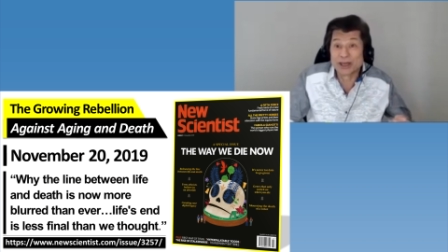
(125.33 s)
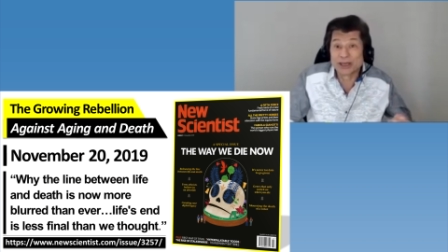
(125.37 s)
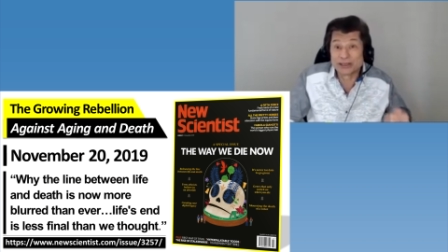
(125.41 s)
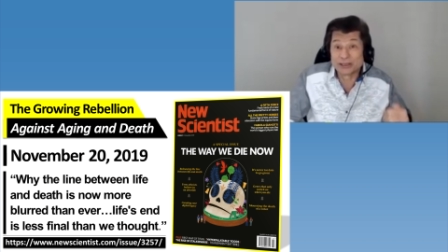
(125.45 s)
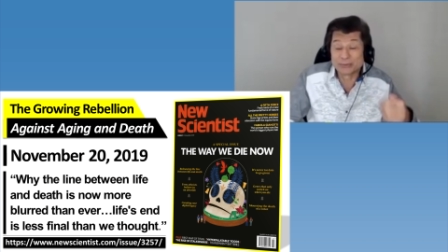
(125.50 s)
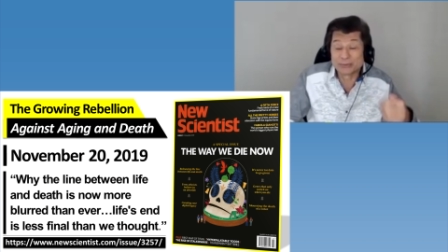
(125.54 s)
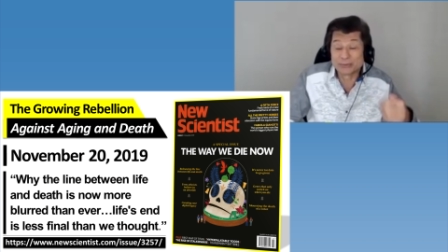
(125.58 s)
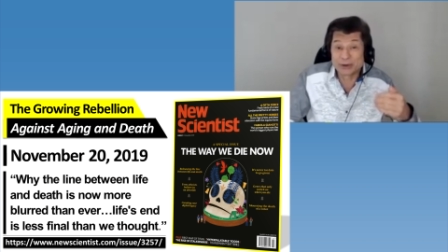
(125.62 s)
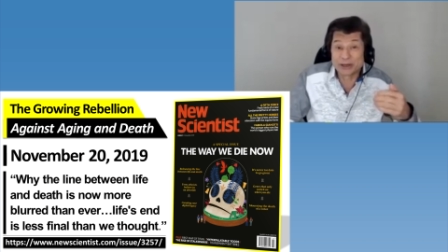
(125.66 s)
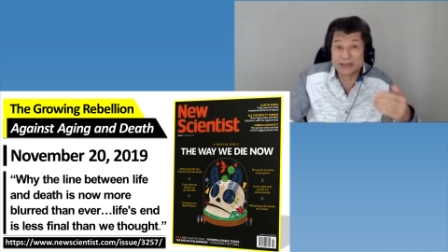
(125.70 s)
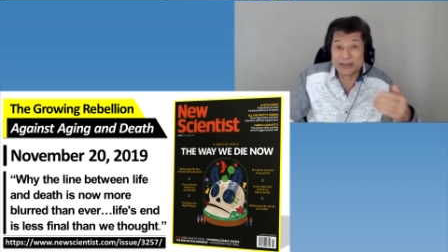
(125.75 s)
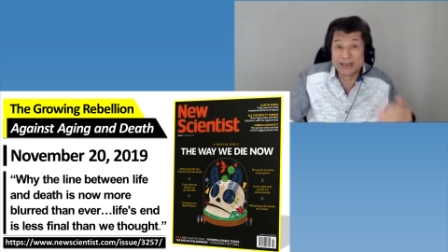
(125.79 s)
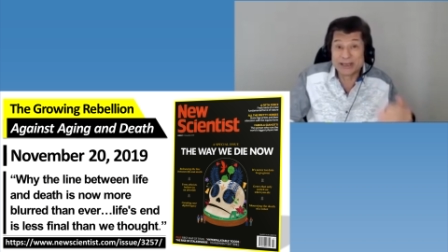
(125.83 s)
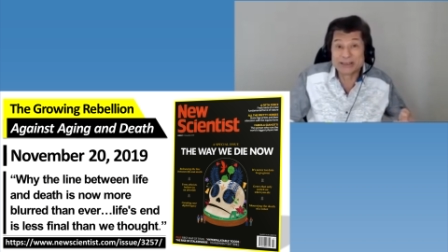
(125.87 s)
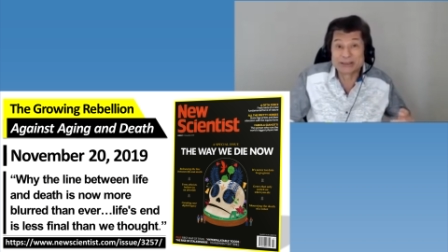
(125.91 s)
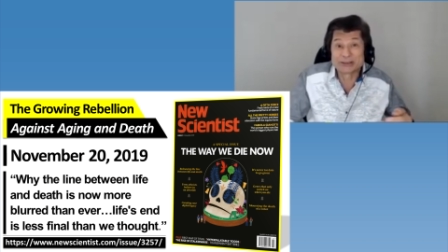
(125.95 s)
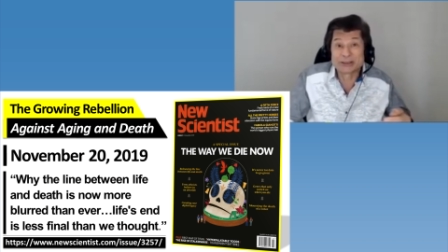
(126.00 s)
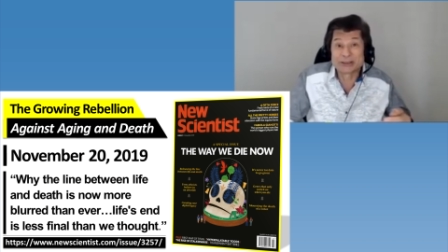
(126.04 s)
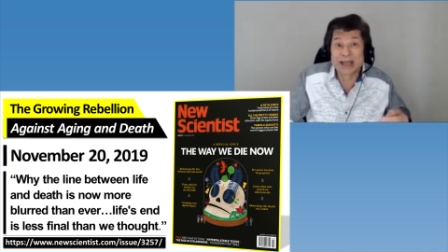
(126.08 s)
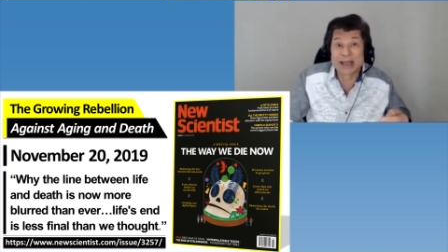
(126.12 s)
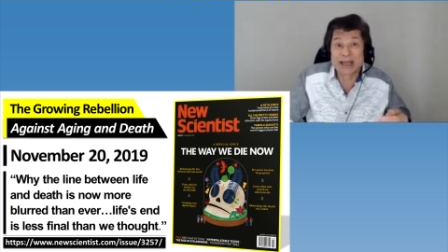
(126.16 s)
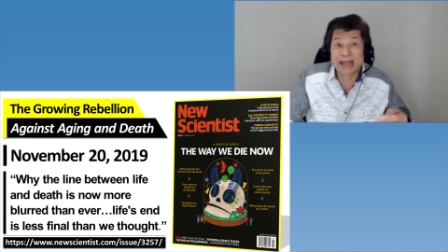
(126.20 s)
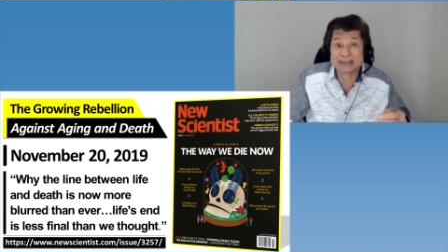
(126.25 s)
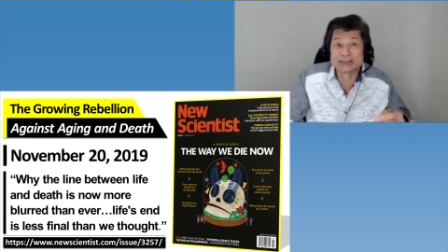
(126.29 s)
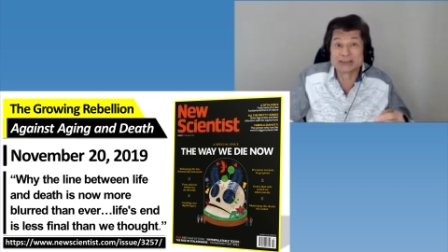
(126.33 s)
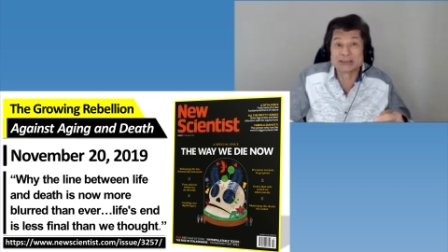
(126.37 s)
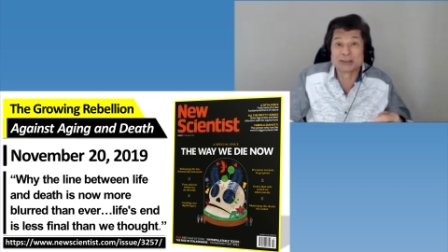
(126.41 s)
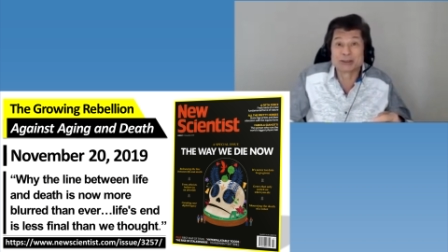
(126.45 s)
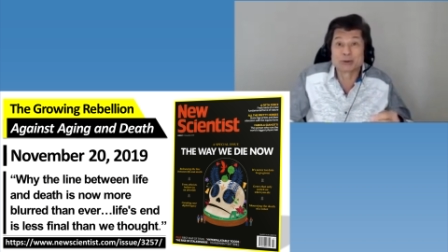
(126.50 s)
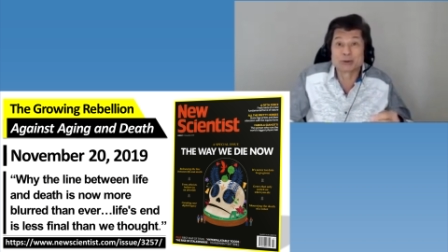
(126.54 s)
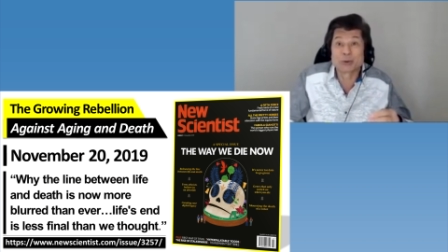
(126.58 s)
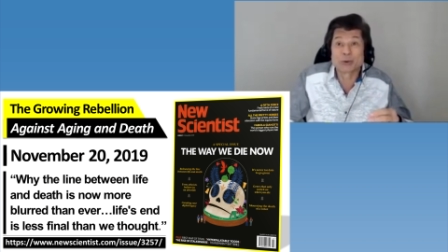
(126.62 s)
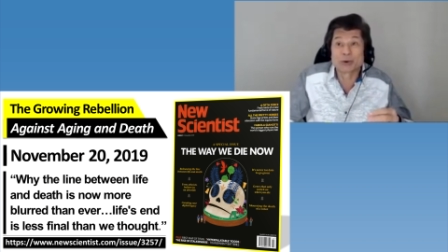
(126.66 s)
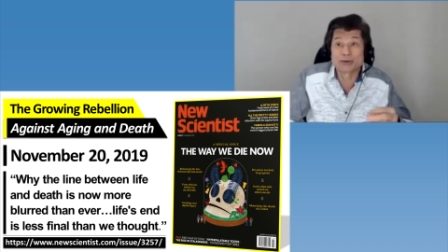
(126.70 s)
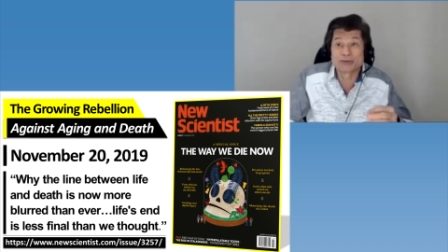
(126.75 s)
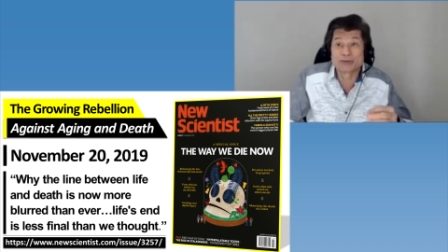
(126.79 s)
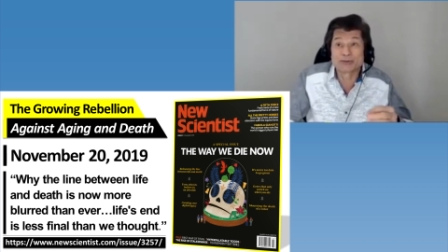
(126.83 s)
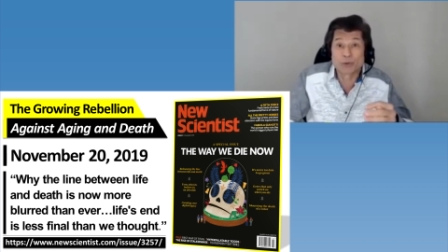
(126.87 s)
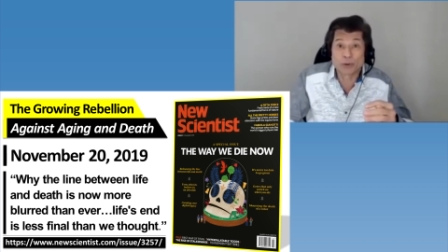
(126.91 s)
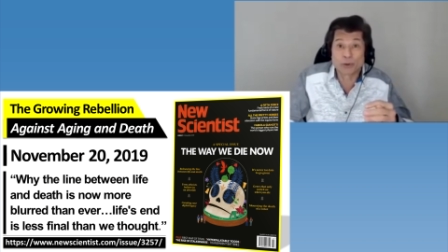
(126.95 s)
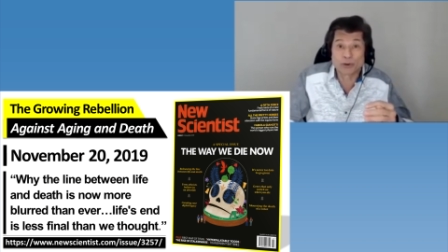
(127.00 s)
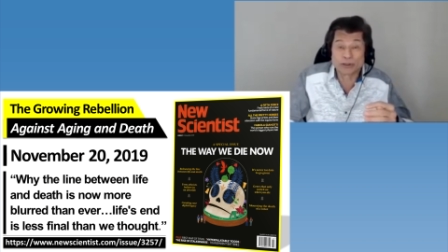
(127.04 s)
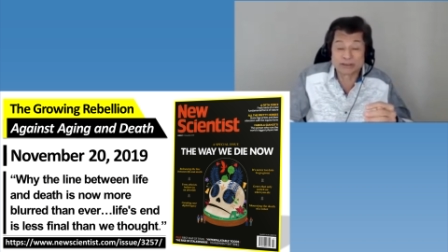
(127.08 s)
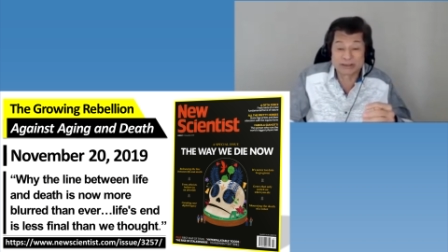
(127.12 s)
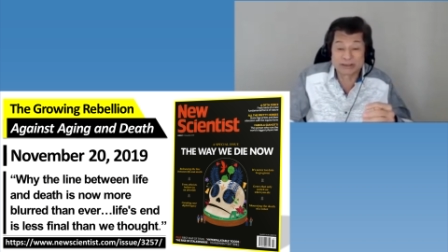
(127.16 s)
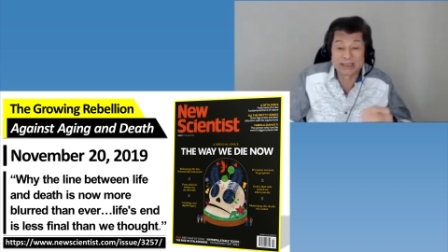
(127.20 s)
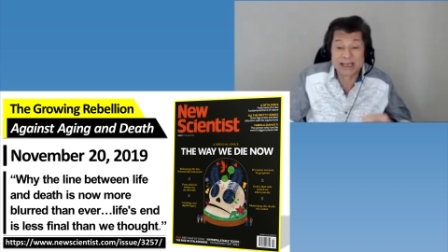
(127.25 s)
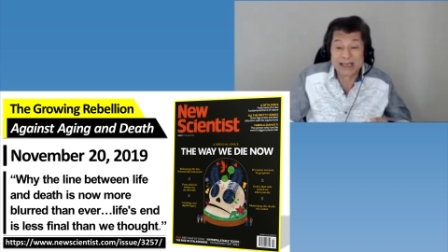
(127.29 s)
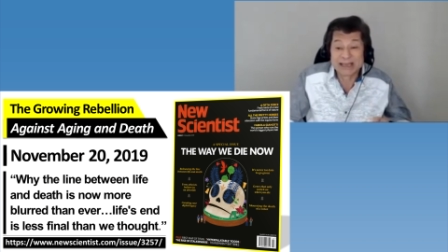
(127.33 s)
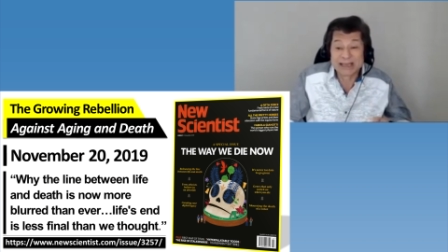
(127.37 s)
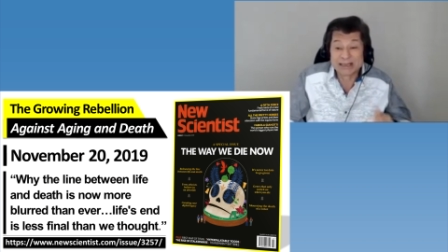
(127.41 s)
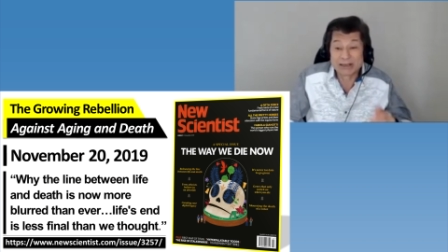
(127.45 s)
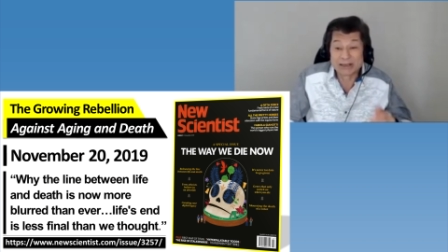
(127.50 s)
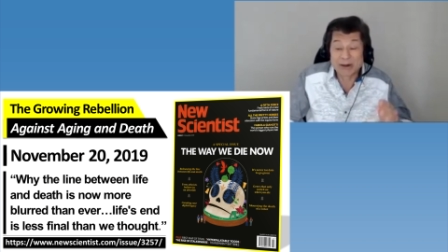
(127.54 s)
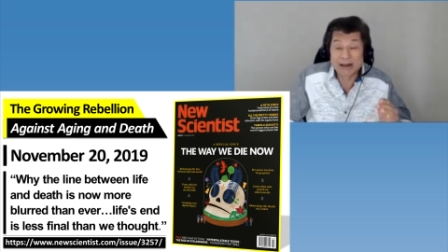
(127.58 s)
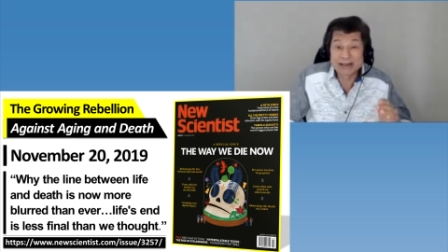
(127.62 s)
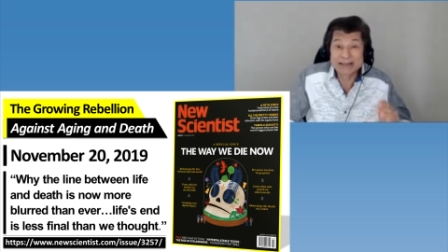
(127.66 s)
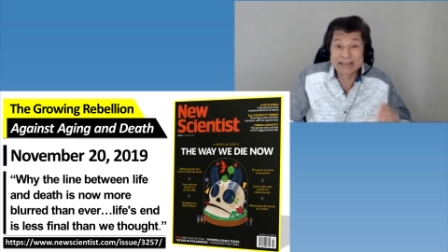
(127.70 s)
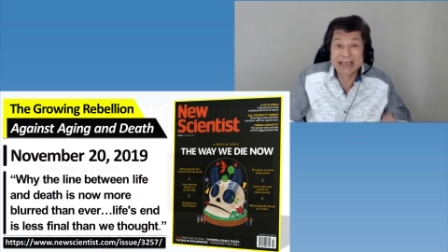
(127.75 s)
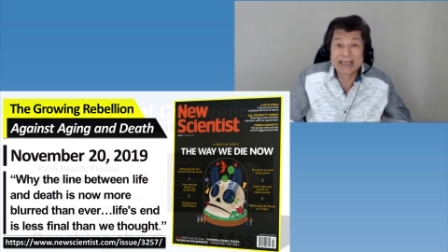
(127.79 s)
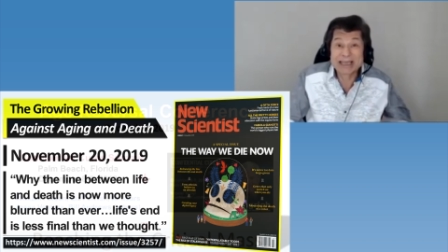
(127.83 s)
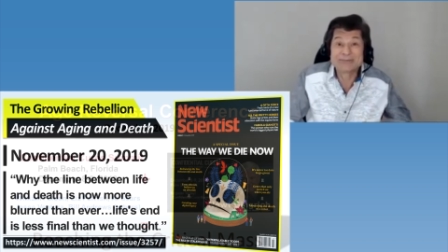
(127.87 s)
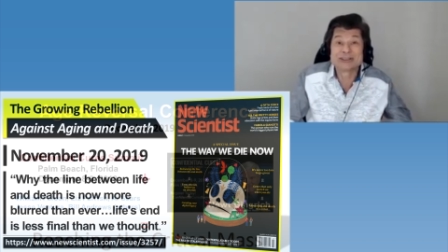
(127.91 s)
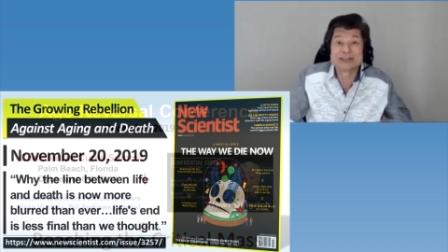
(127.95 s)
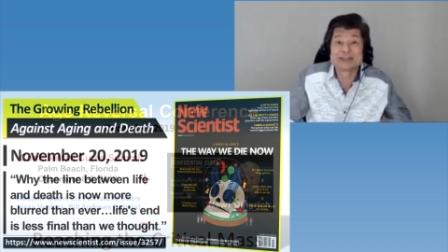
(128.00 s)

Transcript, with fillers: than what nature has in store for us. Now, I gave a